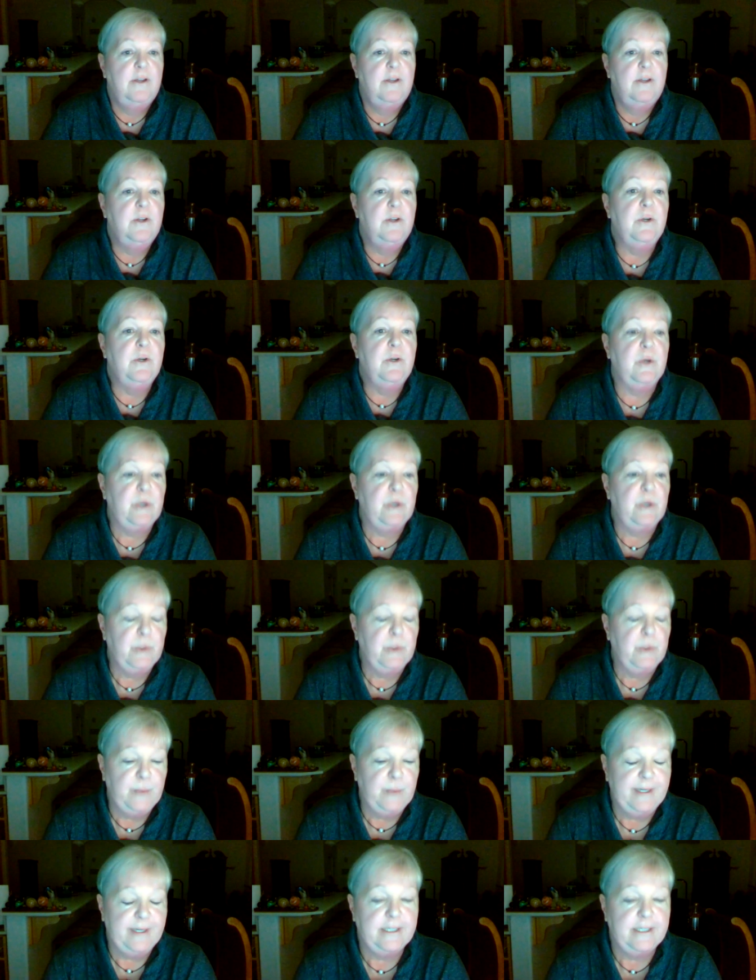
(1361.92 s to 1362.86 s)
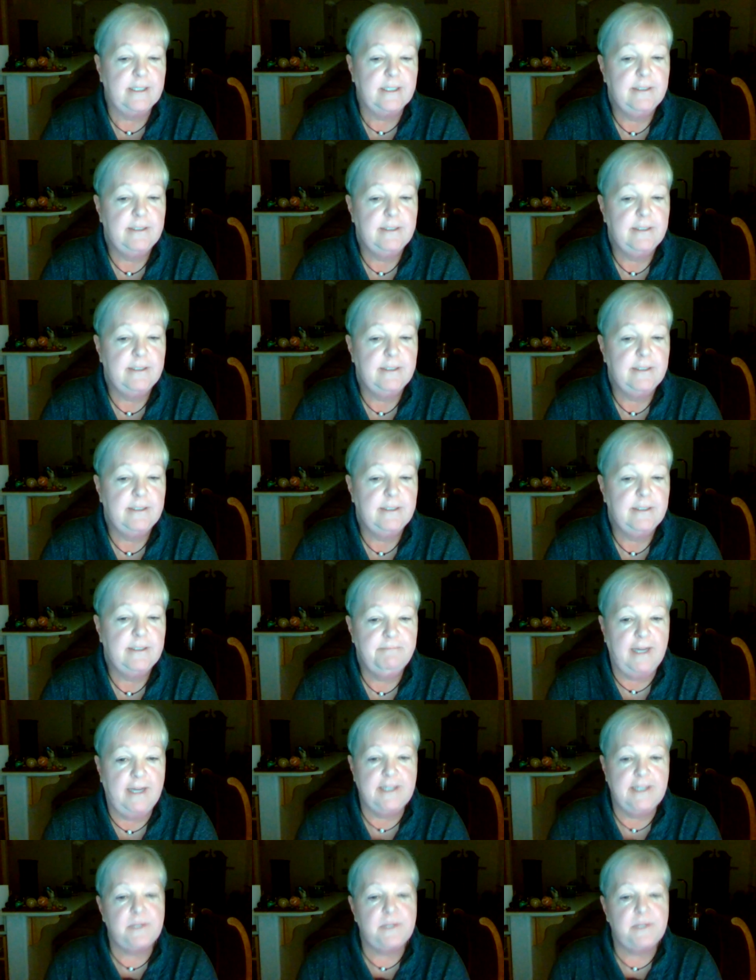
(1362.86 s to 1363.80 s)
her career. I
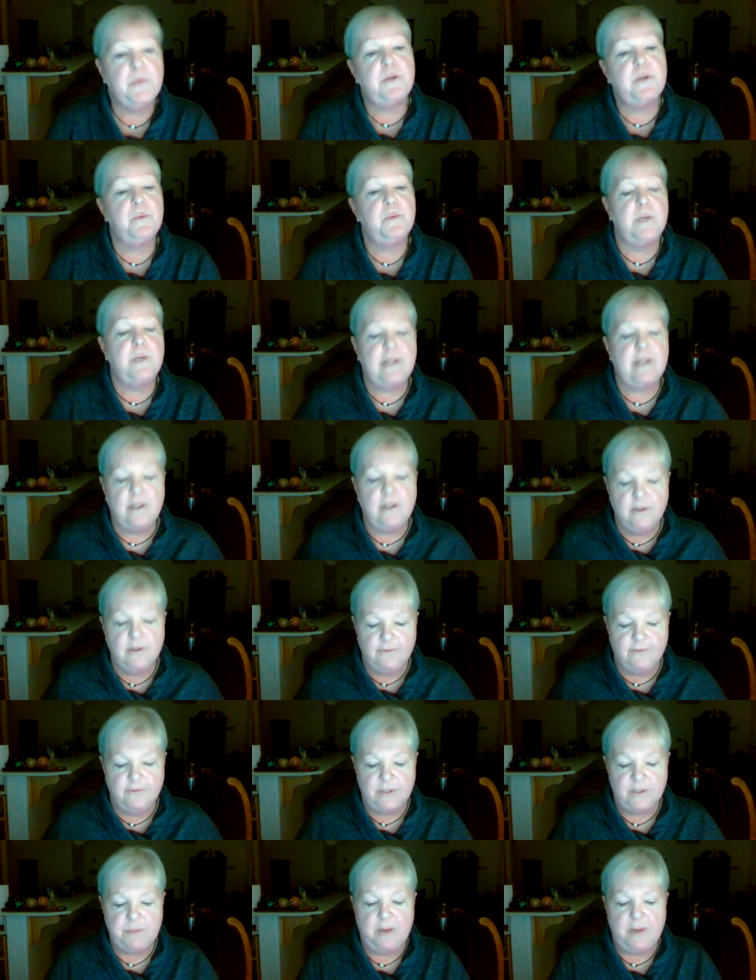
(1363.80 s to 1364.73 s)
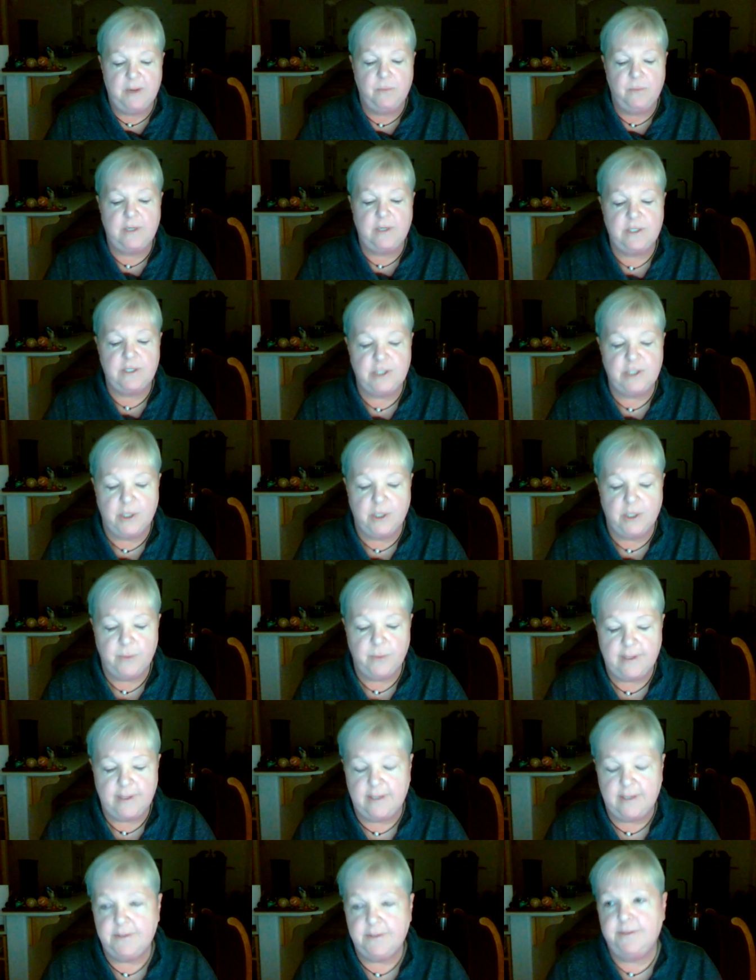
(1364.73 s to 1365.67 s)
just wonder what the universe might want to share with
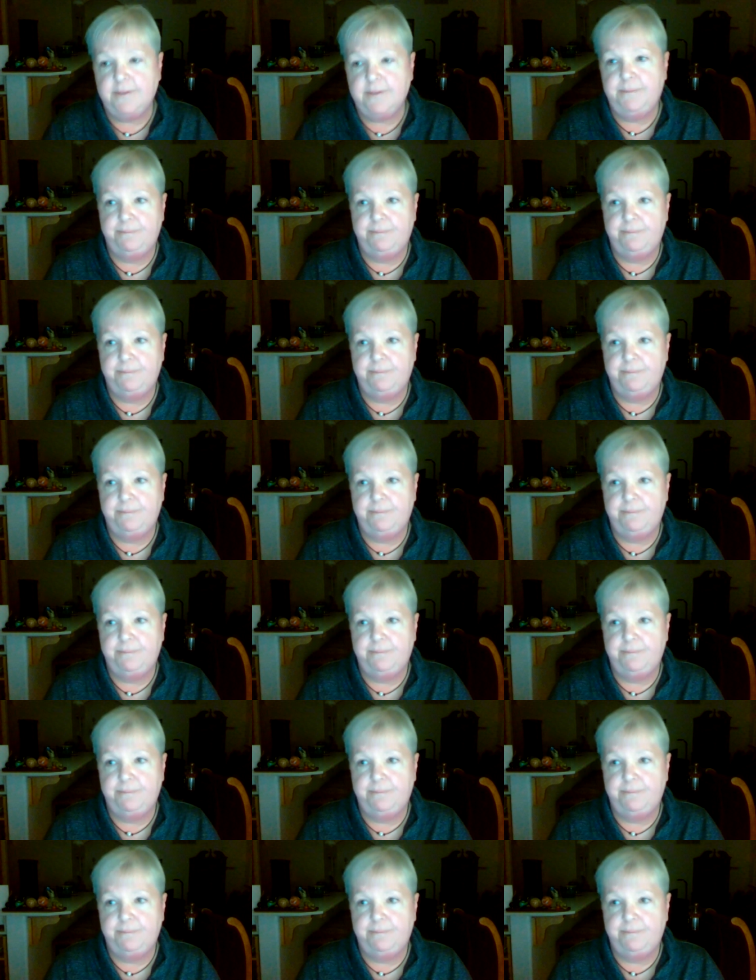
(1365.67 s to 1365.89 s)
us.